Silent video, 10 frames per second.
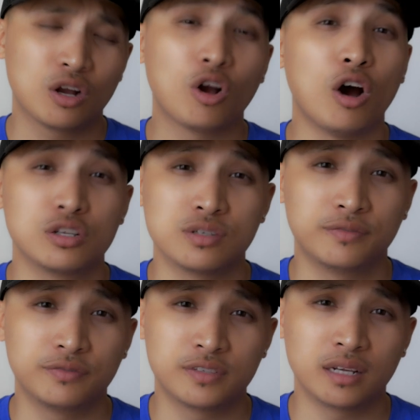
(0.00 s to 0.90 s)
cause your
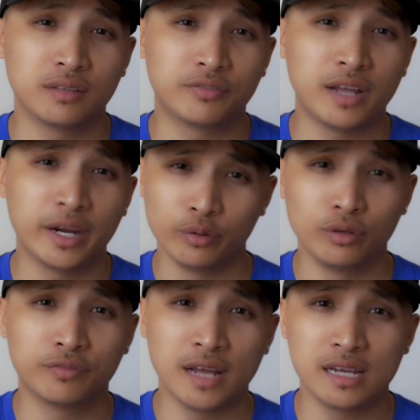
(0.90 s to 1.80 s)
second fly or
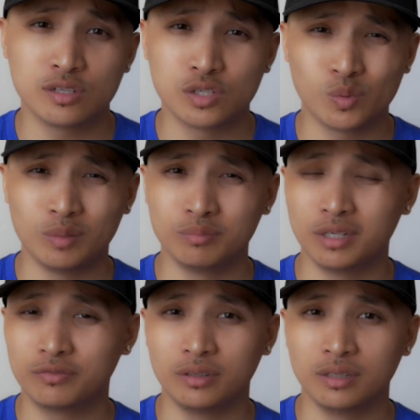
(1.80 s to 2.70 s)
your flies to swim
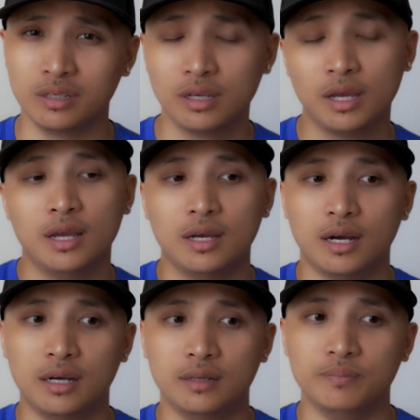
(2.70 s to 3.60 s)
differently.
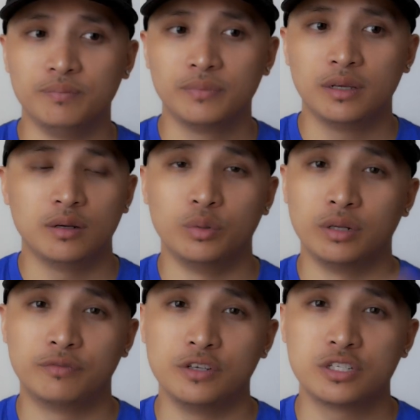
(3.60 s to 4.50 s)
Um, when
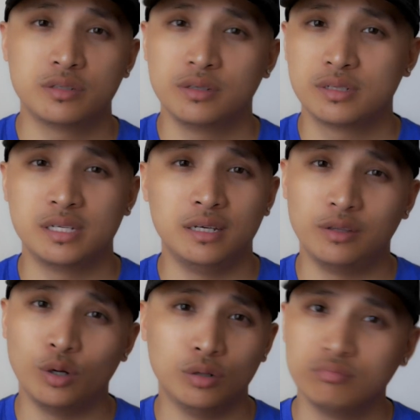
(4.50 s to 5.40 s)
the fish see it,
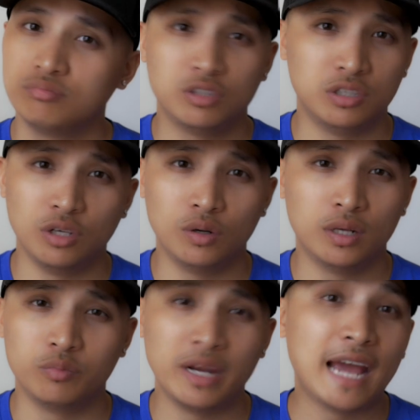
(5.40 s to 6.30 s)
they'll
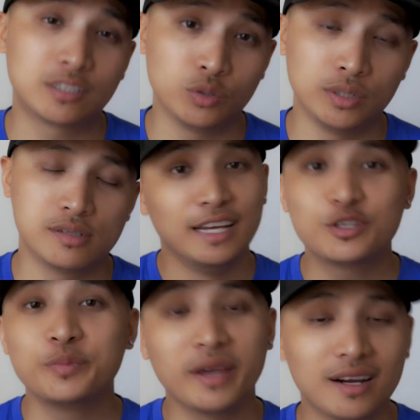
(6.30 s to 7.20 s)
they'll react to it. And
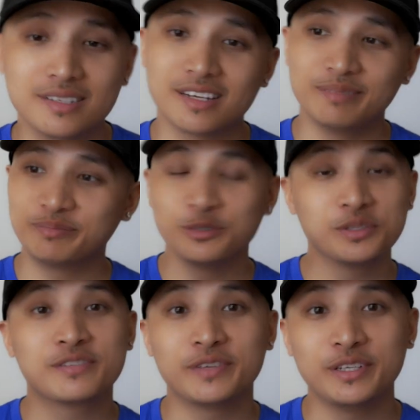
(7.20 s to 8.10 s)
to be honest, I'm doing
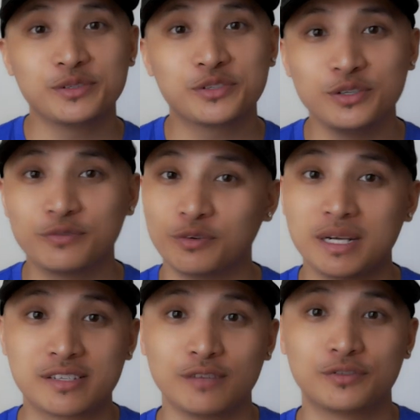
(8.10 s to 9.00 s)
this video too for
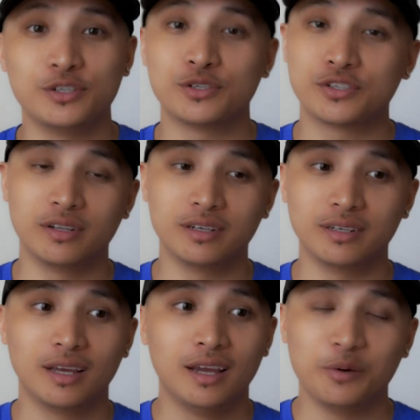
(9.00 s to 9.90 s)
myself too. So
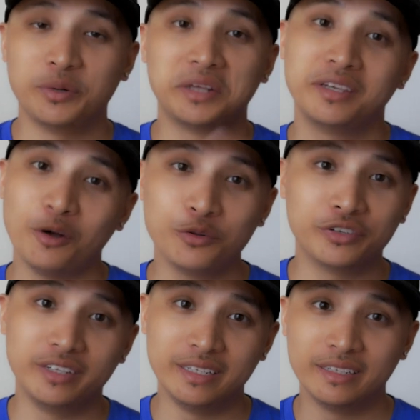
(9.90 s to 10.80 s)
like when I get
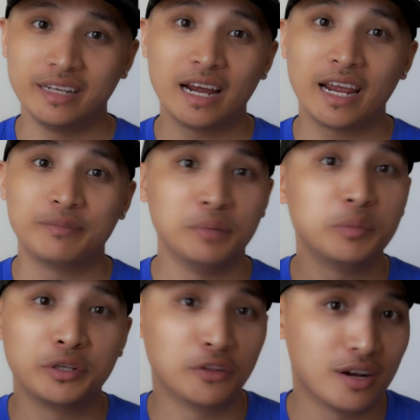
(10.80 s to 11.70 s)
older and I have
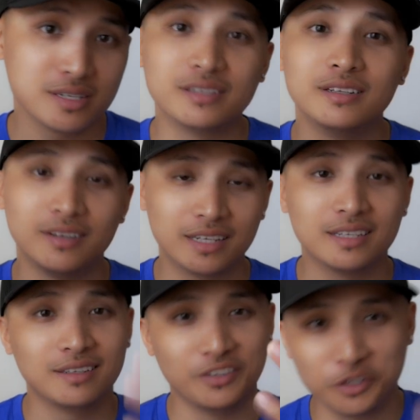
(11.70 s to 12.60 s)
memory loss, you know, I
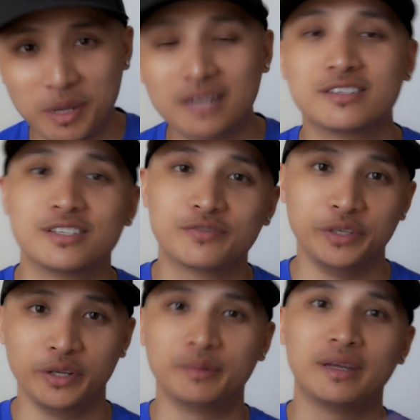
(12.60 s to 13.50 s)
can look back to this
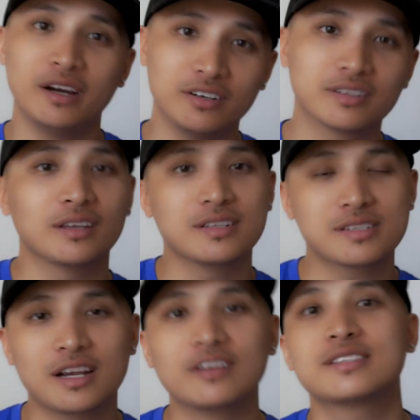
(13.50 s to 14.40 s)
video and I'm like, oh, okay, this
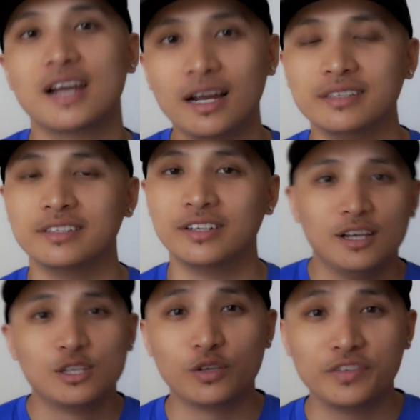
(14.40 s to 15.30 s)
is how you tie it, you know.
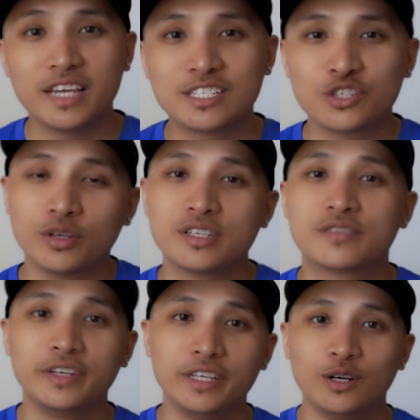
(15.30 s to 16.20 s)
So if you guys enjoyed this
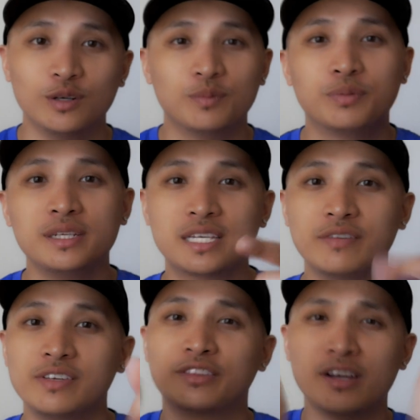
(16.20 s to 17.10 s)
video, please
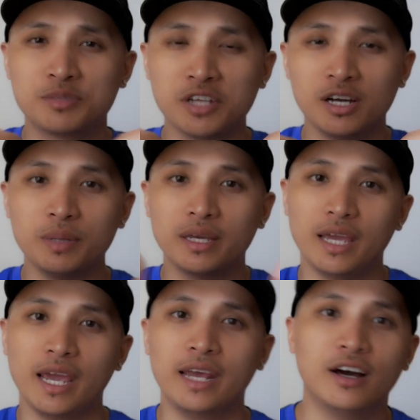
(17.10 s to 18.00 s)
give it a thumbs up.
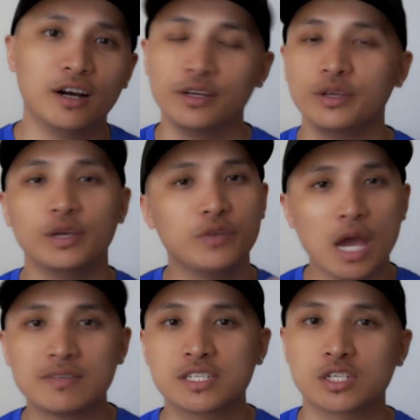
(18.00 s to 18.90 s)
And uh, if you
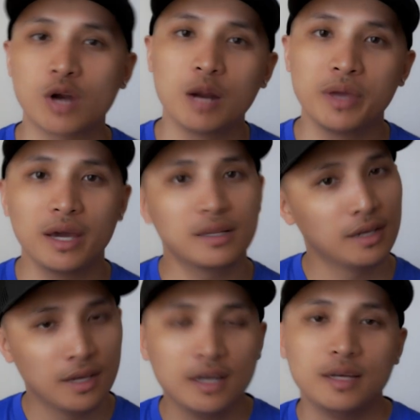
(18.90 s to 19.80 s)
haven't subscribed yet,
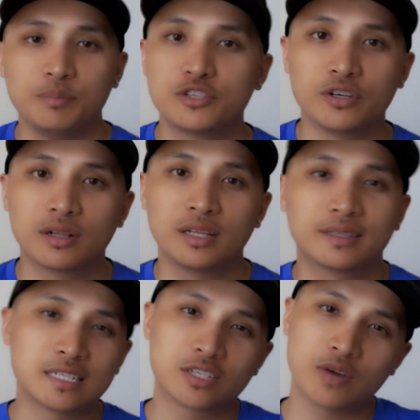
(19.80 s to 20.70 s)
be sure to click
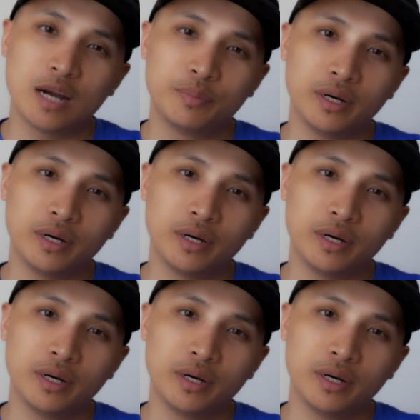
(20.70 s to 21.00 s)
that subscribe